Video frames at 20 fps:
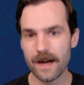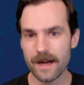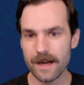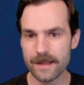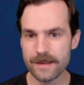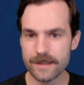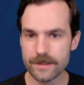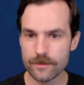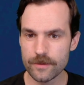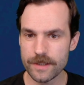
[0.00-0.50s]

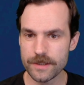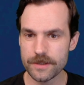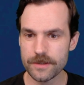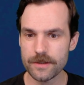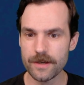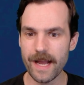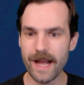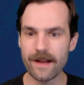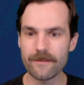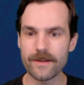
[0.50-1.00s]
This
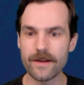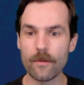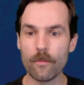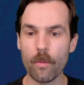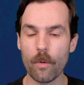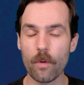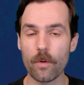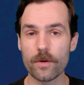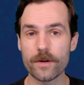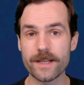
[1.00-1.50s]
creature having
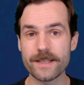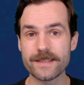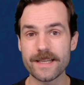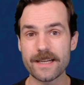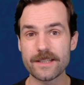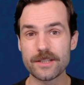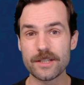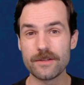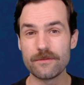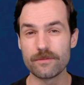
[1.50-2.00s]
Ward is
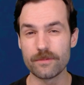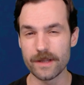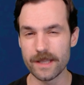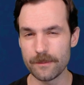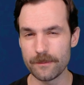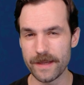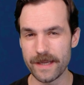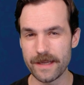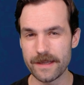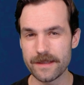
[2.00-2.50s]
actually really
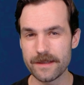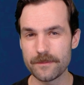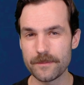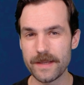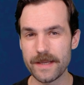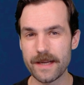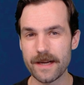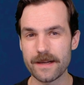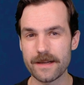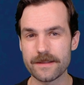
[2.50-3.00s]
big
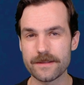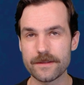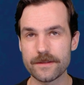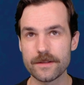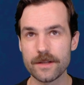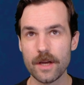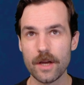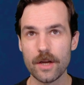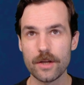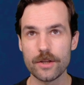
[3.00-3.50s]
because
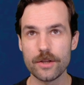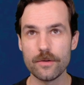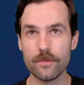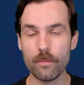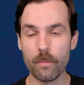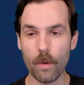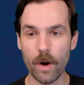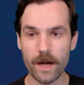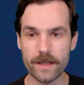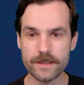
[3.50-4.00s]
you
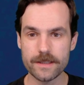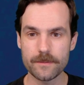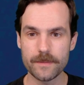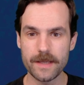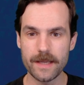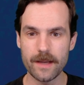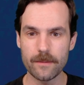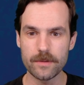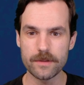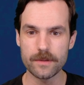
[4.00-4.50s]
want to
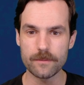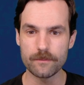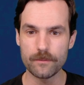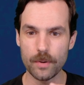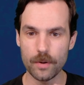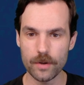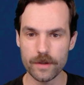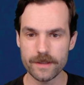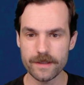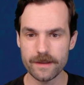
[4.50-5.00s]
be able to
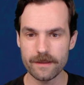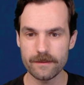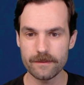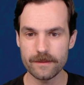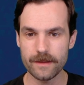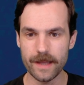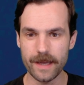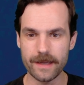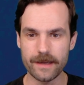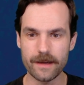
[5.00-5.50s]
put
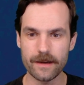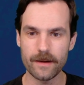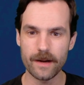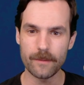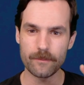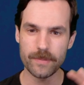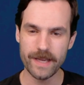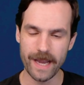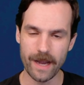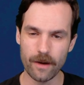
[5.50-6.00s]
like
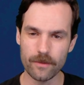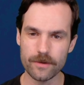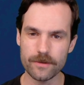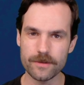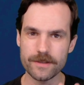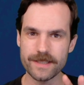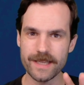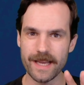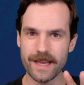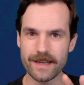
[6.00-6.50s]

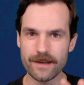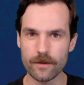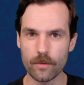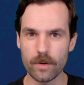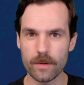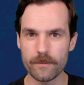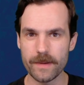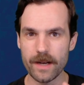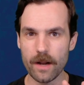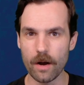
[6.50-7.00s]
counters and
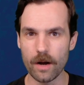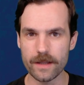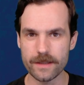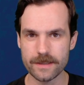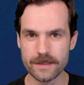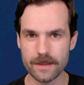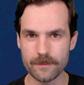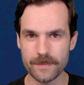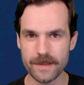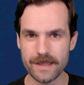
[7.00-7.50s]
equipment on
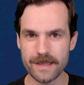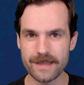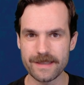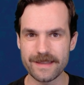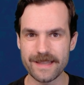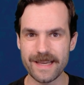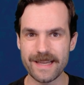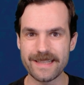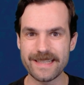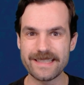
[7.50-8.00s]
something
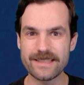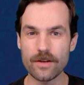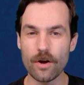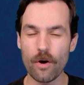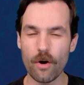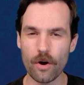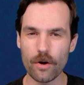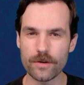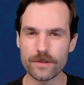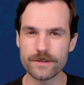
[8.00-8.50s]
that is
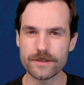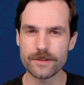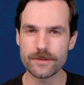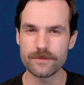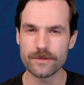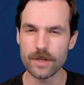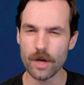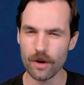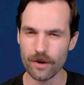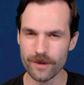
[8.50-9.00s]
hard to
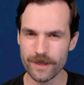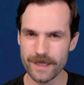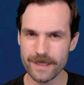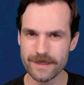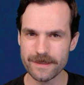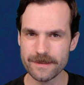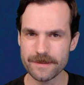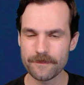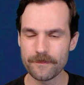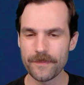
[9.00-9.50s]

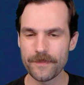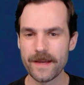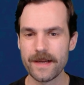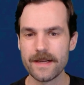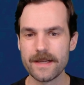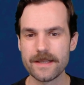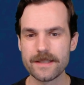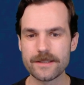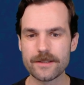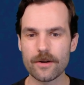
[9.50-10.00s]
target.
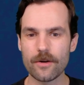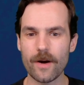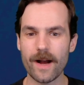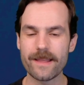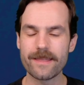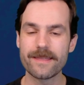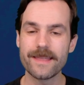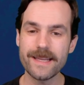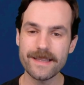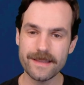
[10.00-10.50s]
So I
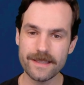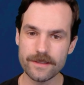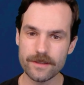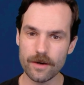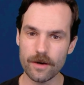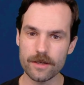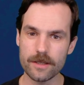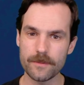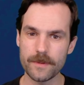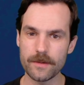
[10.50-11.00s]
think this
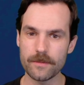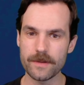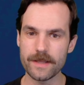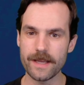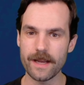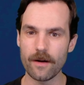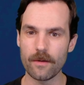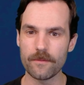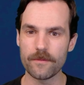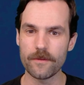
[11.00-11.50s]
card could be really
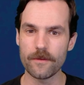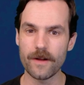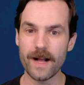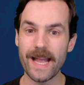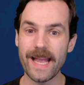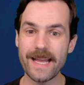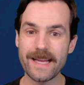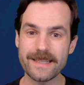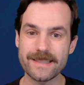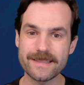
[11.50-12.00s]
helpful,
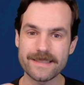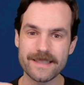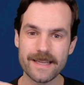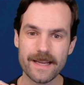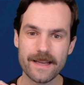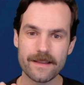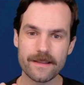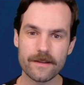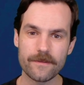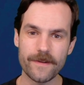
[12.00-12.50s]
and
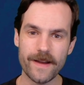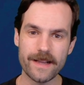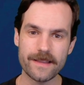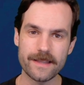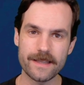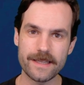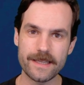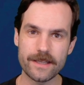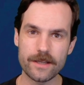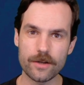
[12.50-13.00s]
the fact
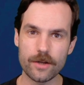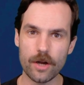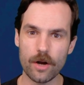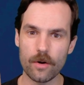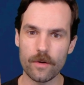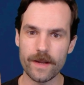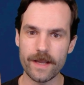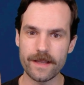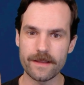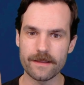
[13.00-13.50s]
that it could
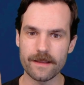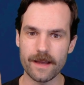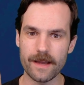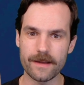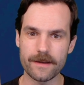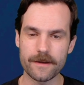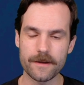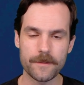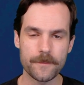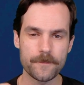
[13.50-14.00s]
go in
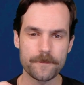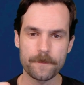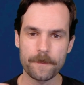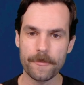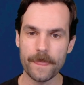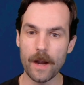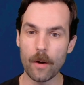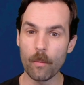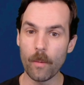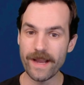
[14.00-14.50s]
like
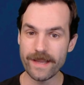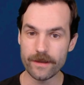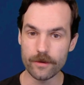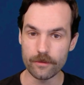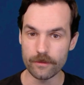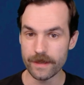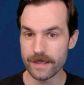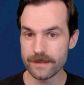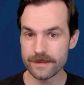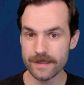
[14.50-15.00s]
a
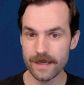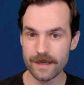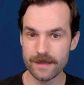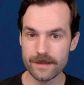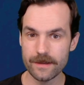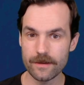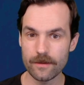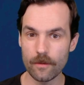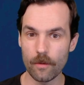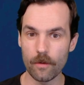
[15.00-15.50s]
white-green deck
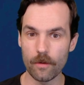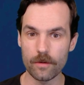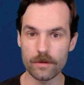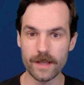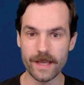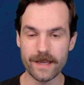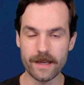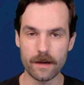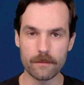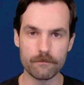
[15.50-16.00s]
or
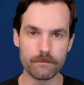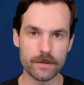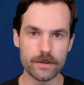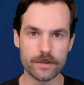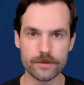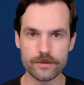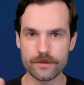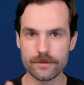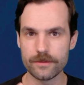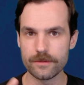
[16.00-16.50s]
like a
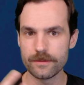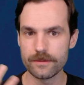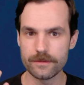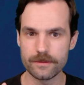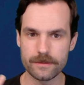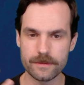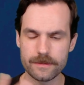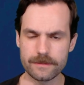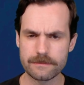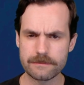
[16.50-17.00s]

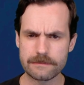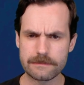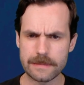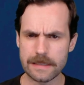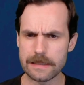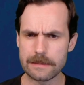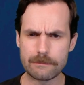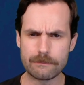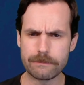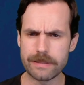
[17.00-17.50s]

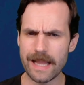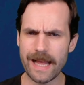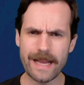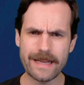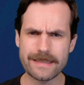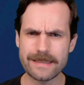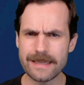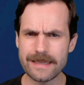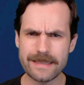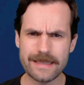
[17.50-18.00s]

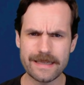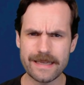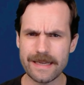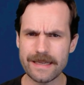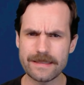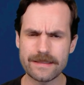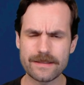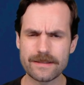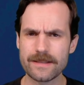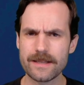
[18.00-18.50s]
blue-black deck, I
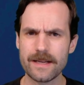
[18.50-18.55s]
guess,